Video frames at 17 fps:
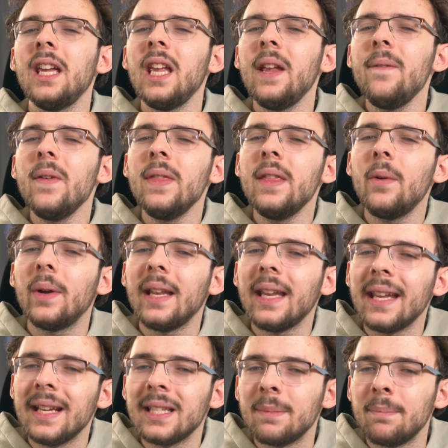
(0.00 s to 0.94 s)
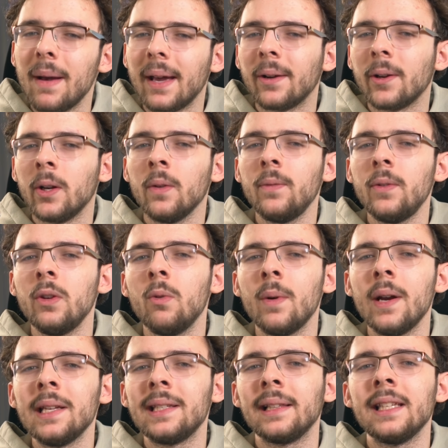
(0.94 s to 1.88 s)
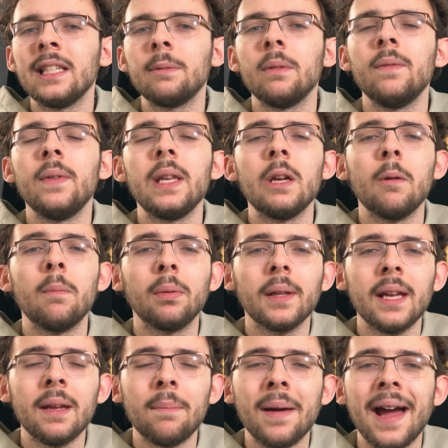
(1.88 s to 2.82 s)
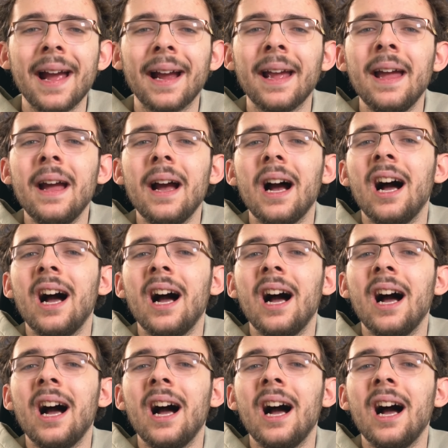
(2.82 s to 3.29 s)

Even though it is better in a few ways, at least with video playback,